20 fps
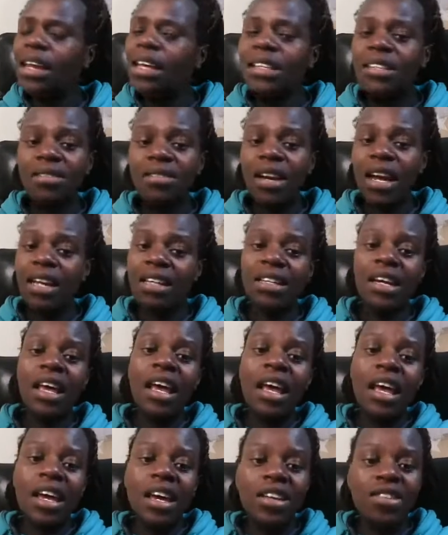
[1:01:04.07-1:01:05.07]
it's right.
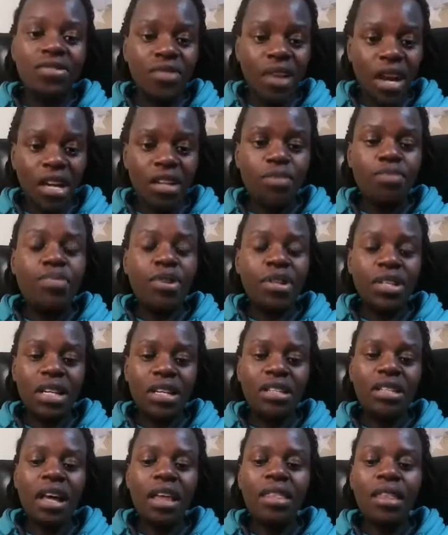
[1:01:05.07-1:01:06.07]

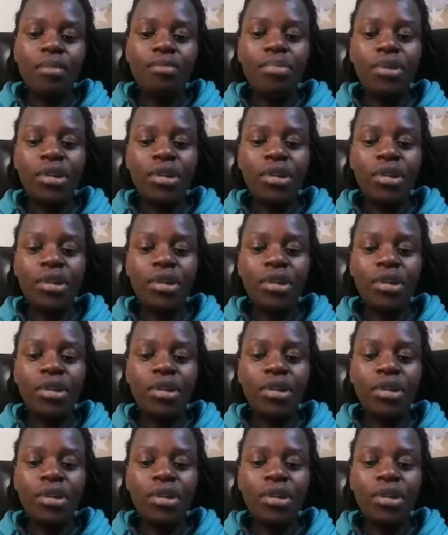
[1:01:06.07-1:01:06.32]
Proteins are the